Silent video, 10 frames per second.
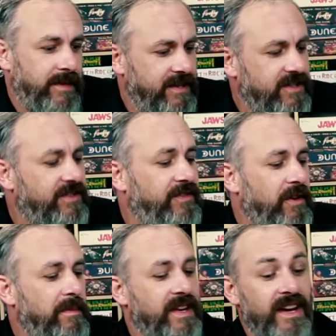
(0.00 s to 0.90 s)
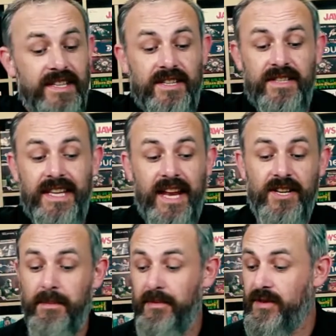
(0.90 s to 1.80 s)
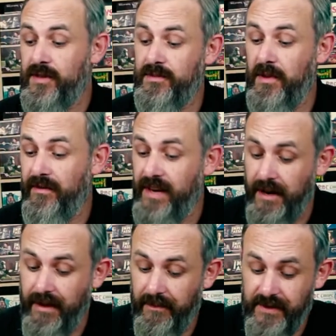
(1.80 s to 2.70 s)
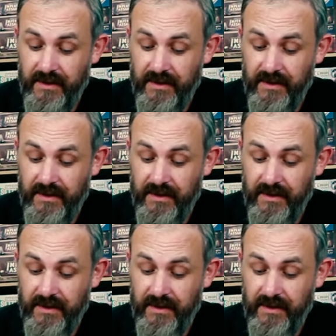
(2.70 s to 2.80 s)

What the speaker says: I just thought it'd be nice just to catch up and just put a video out.